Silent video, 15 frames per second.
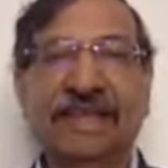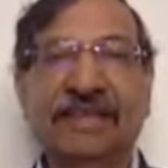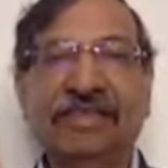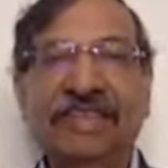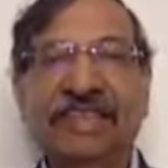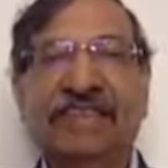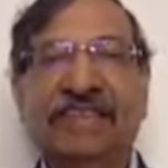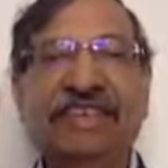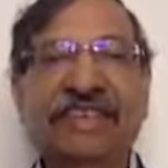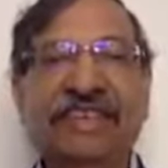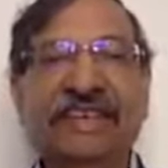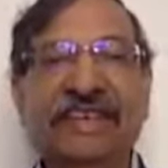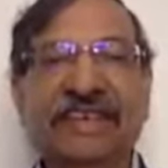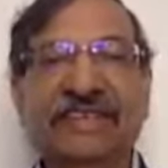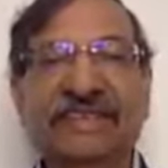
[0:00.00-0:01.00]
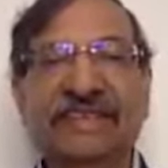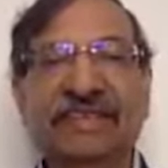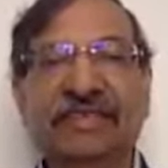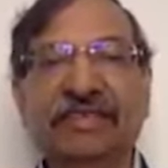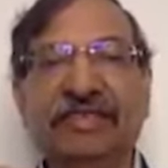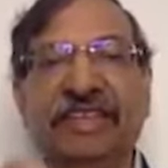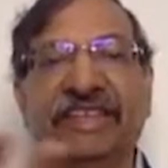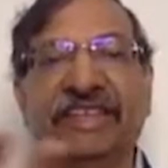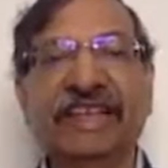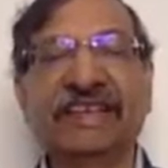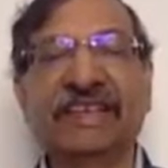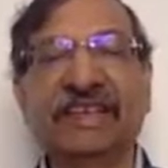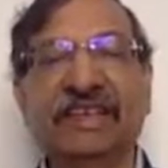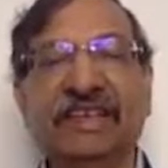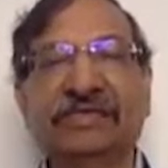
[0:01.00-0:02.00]
Then within affinity cluster, we weigh the
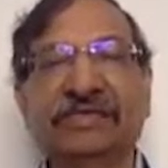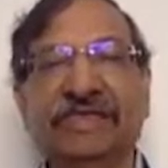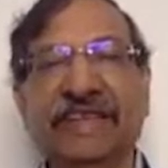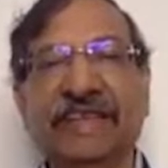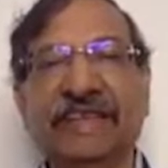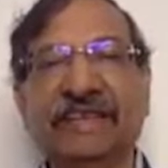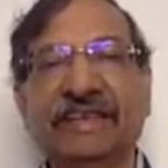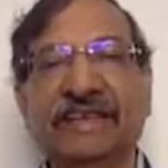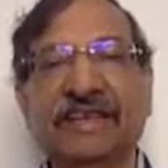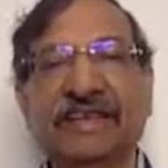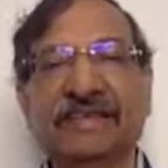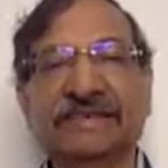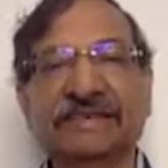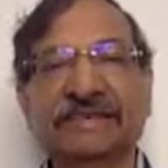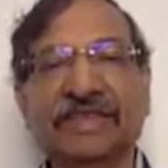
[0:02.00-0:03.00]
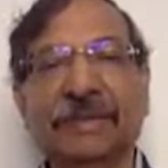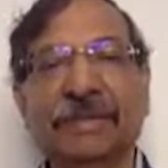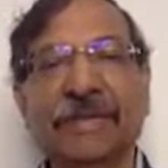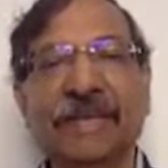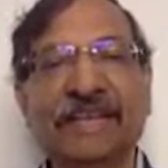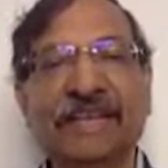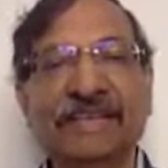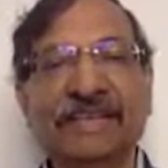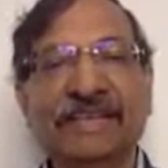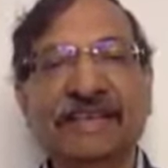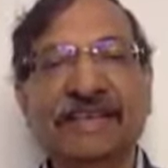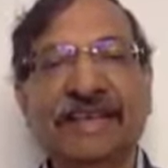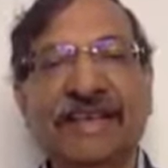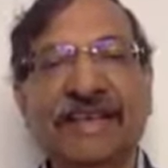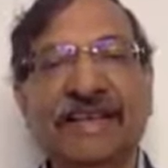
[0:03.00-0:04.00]
idea of 1,000, we apply
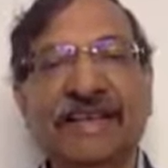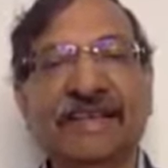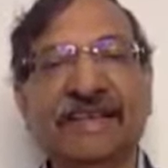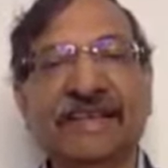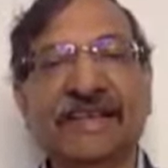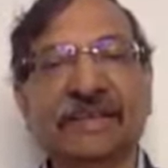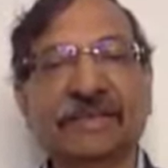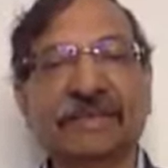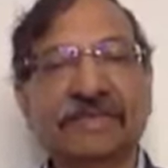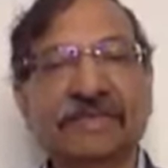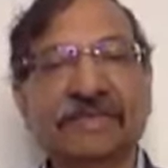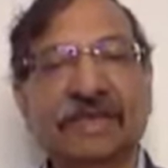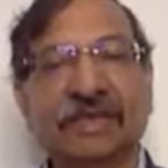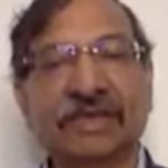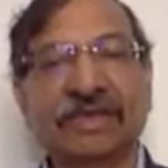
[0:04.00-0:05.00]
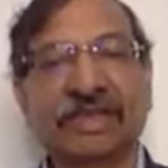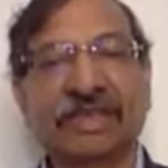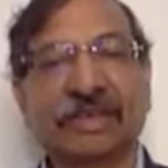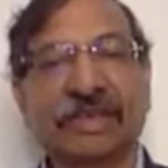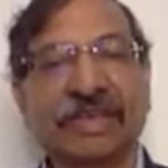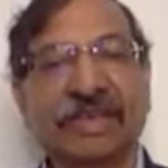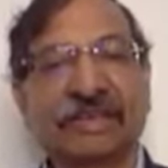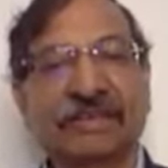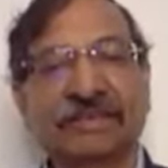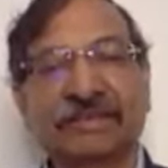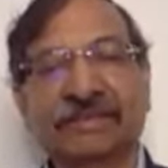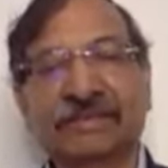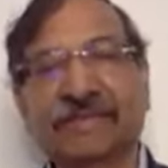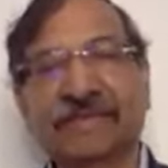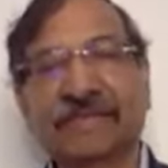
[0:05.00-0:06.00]
1,000 gram, 1,000 gram item.
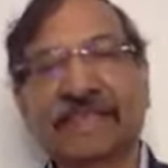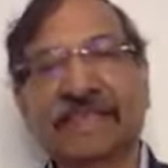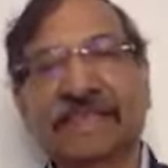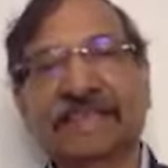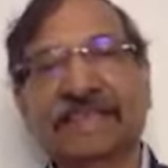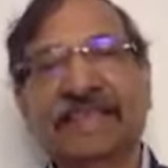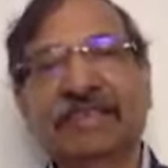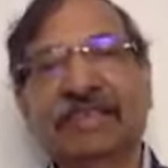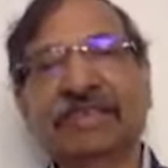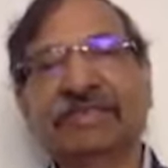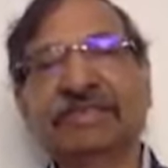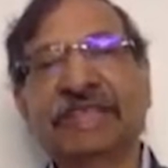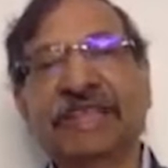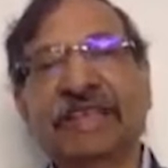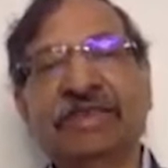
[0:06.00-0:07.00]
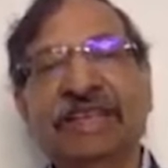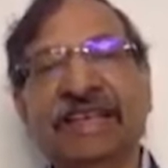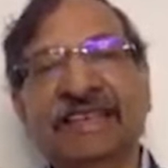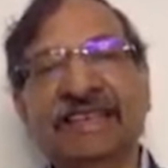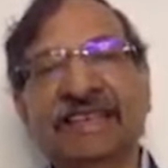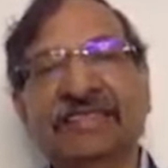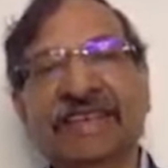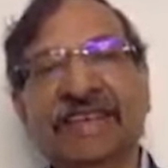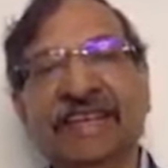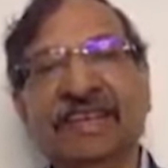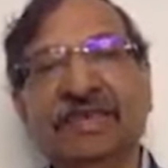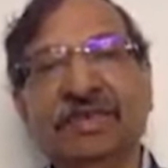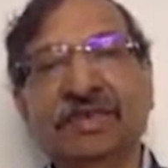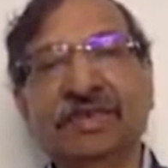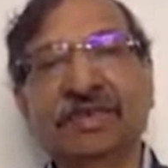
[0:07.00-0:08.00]
Then we classify
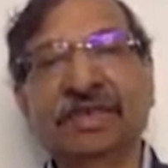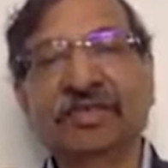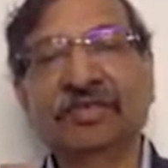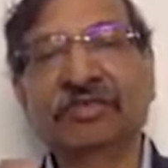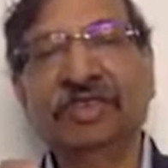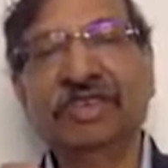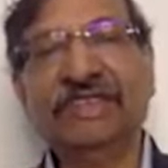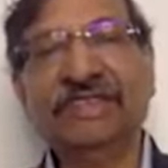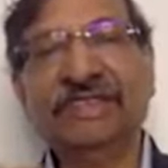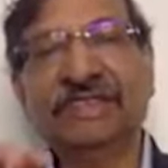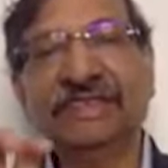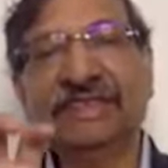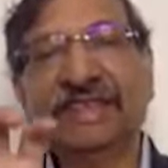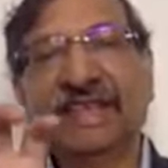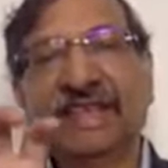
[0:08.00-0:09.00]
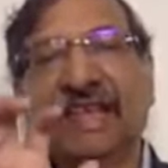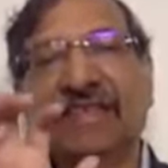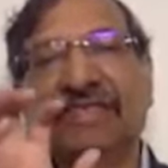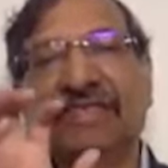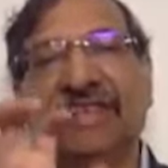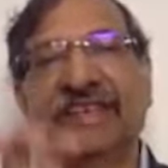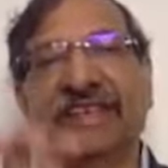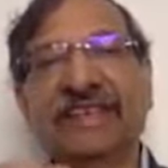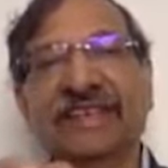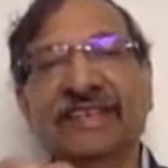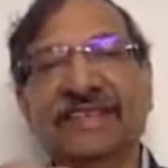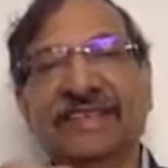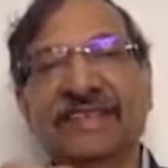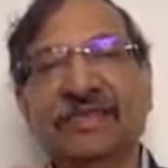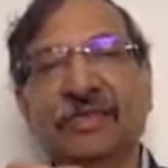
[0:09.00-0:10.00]
into which affinity
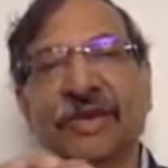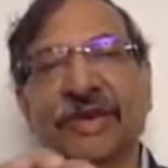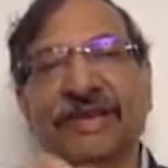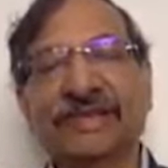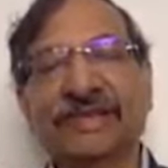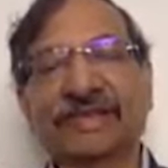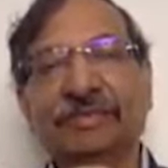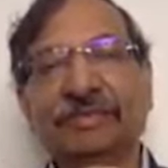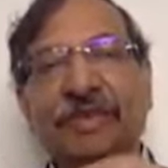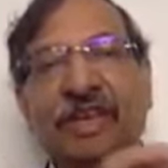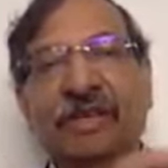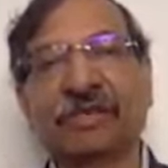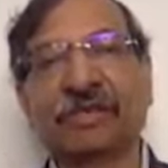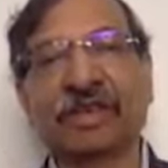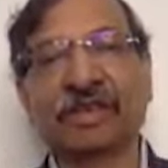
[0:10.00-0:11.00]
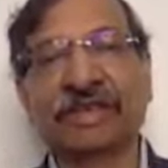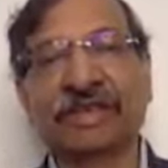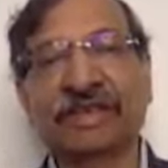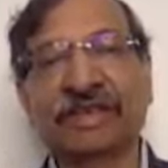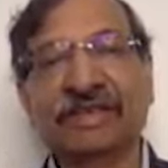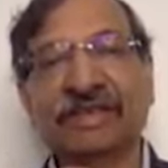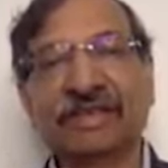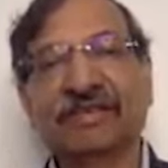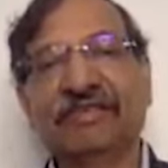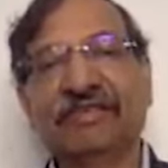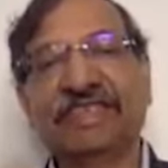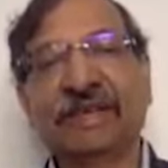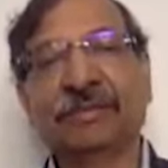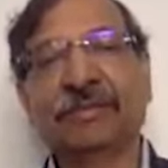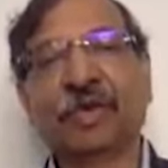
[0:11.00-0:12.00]
cluster is quick problem solving,
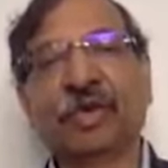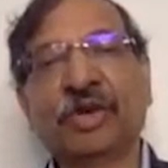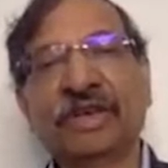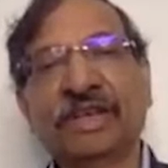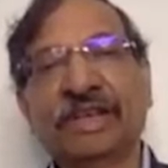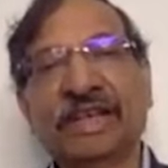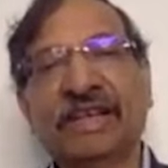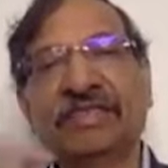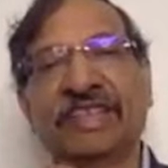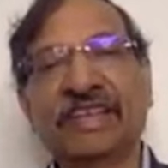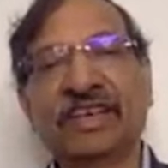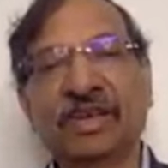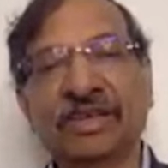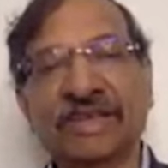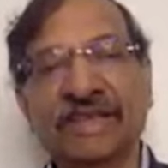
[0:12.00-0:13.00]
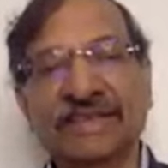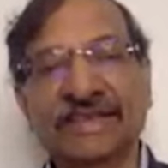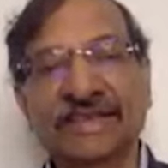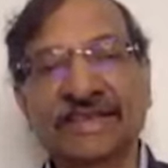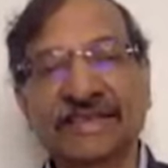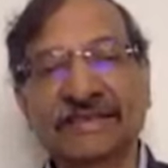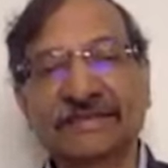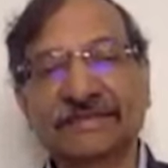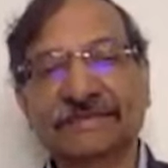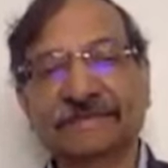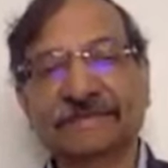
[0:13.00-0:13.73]
which are bold and which are long lasting.